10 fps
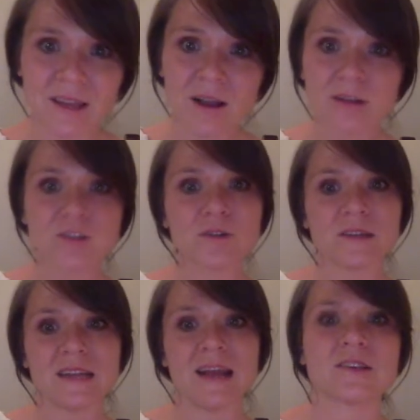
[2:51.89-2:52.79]
Our story
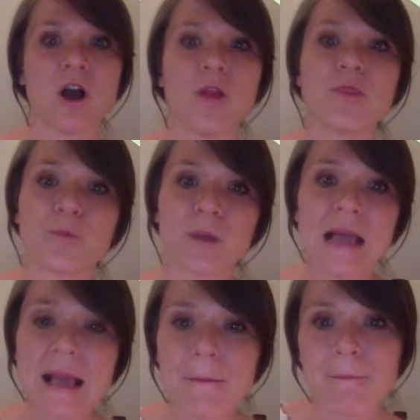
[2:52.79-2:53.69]
today is called
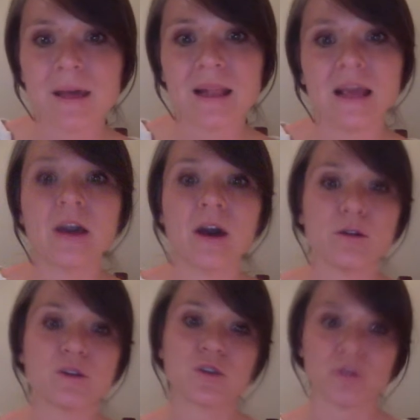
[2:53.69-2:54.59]
3 Billy
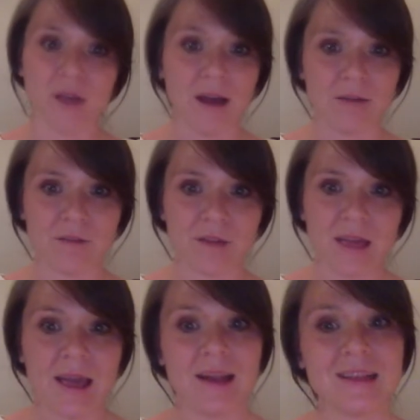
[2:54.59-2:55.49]
Goats Gruff.
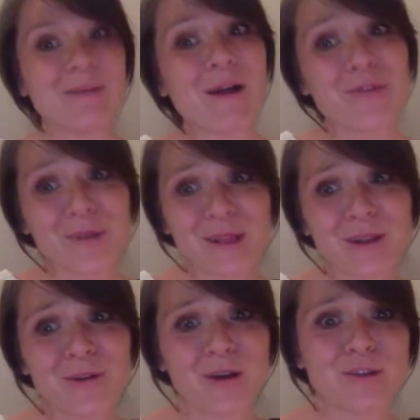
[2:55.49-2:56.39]
And it's about 3
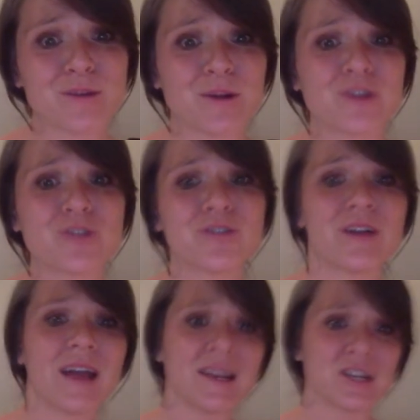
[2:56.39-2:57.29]
little goats who are
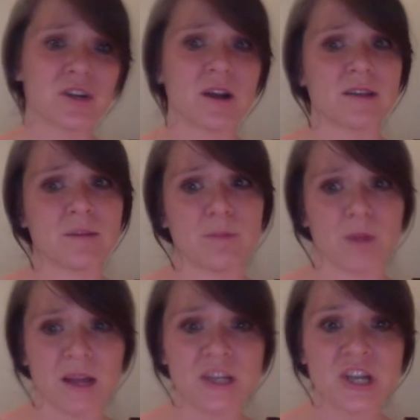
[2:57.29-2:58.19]
trying to cross a
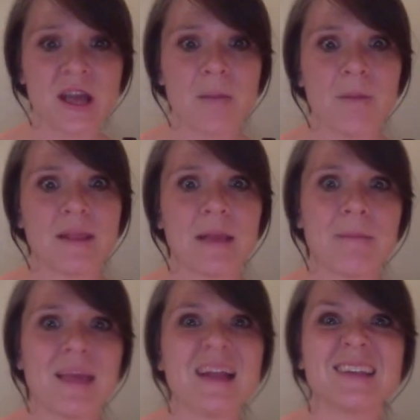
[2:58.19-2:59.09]
bridge, but they
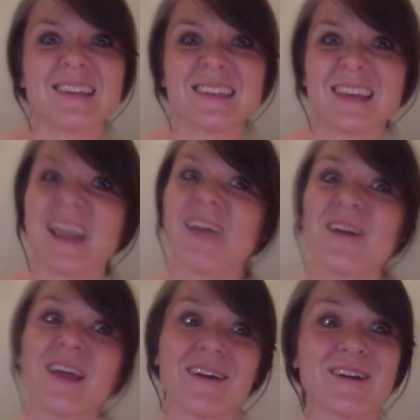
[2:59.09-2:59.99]
meet a
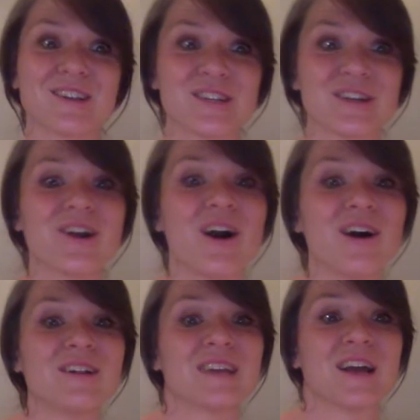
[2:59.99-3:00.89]
scary character
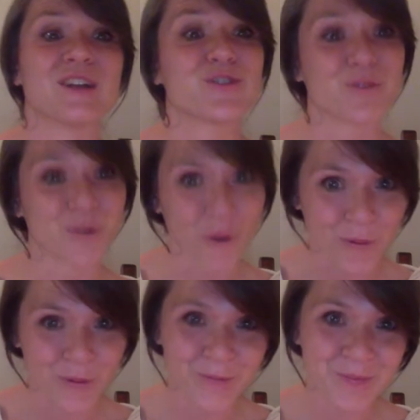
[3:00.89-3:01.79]
called a
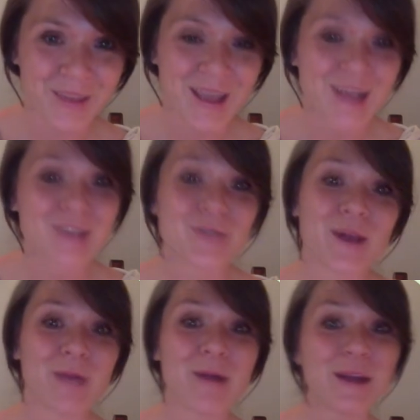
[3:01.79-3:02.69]
troll. So
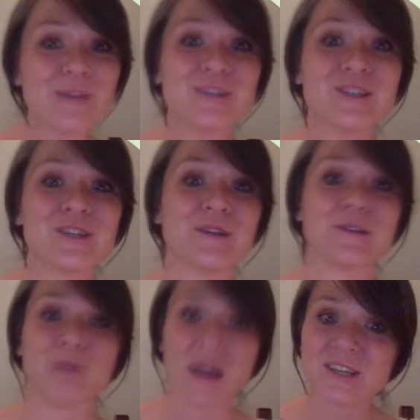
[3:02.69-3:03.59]
what I want you to do
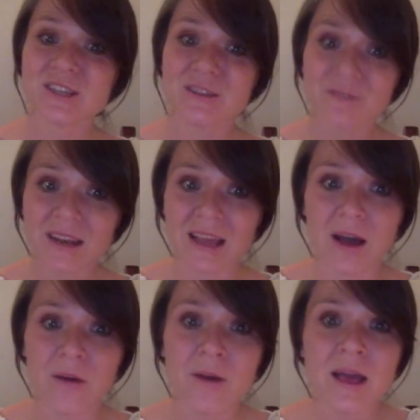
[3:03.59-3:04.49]
is watch the
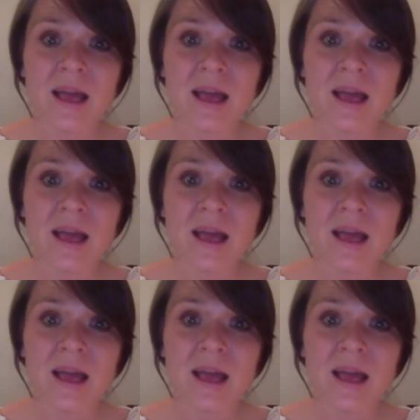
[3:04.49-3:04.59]
video.